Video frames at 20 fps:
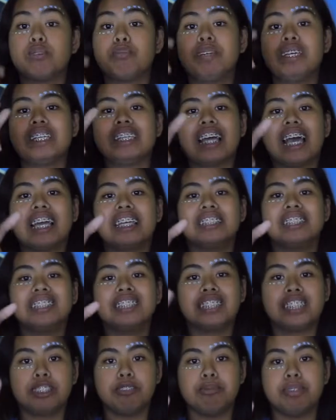will be an I C
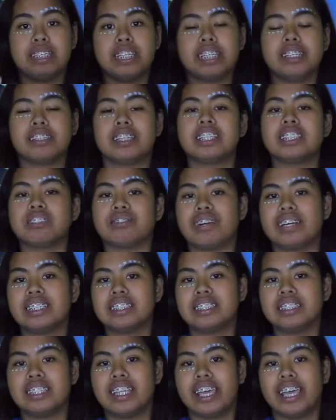C meeting this
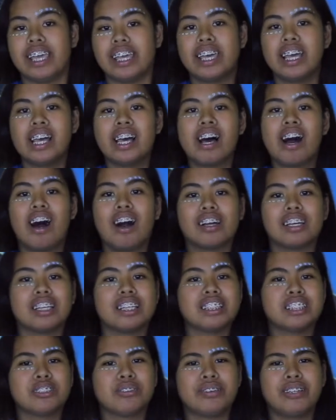Wednesday,
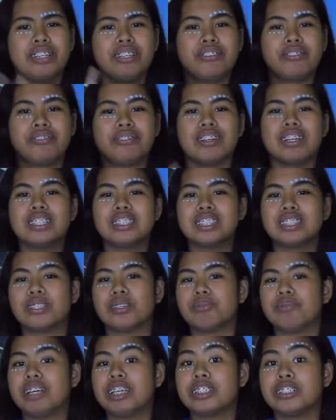August twenty-first,
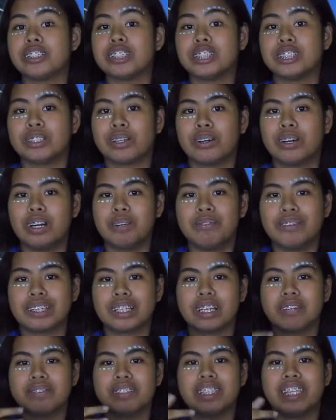so make sure to show up
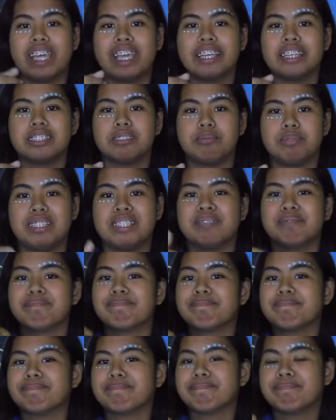and come to the A S B.
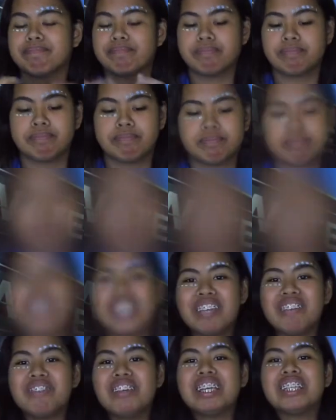
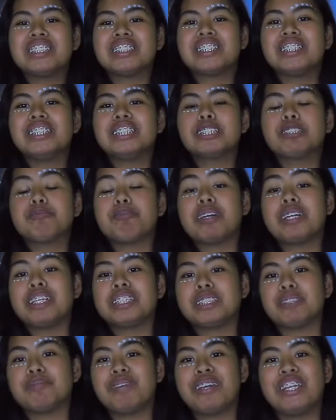Hey, make sure you're
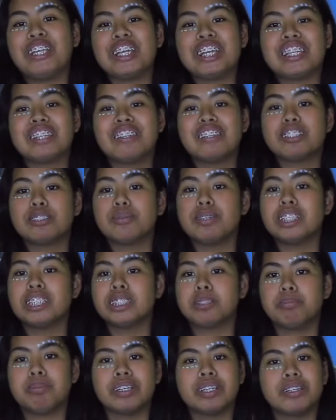participating in this week's
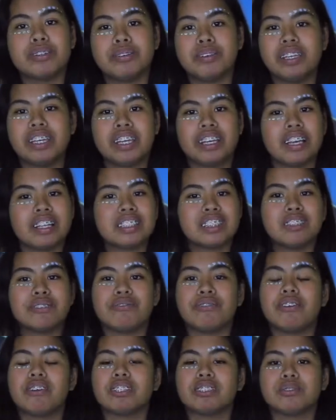Spirit Week. It's
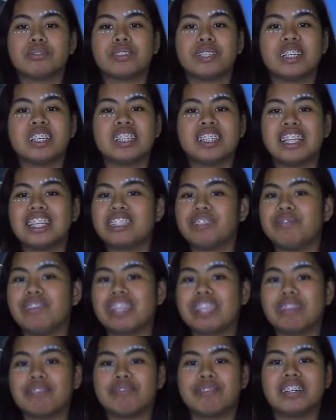the first one. Let's
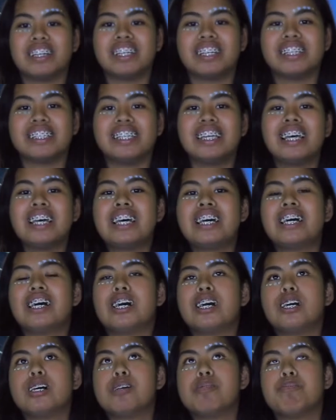make it fun.
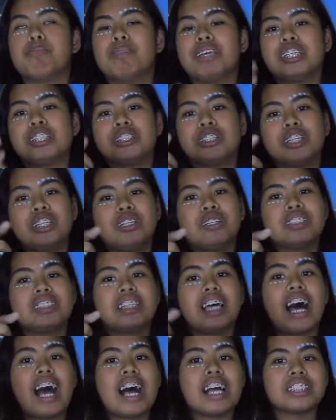Um, make sure to use
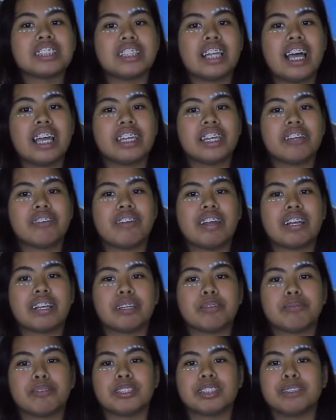the hashtag and
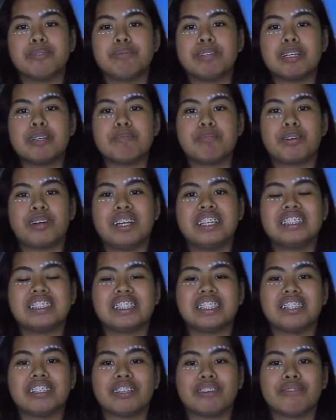rack up those spirit points
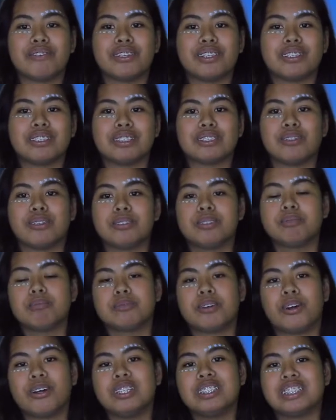and look for those gold
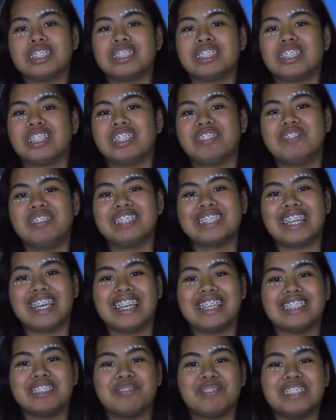points and turn them into
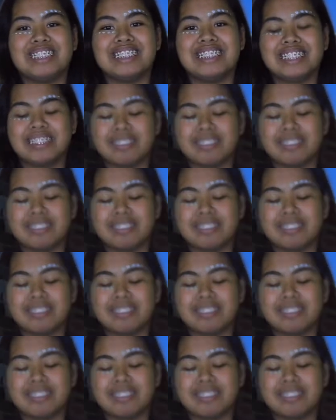A S B.